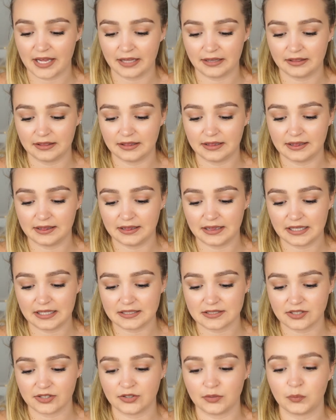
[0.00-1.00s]
and
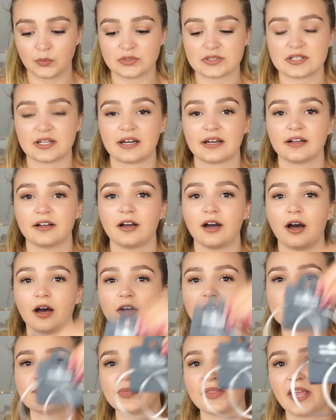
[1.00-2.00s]
these are the ones that I
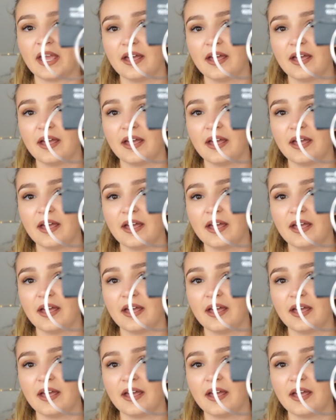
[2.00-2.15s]
got.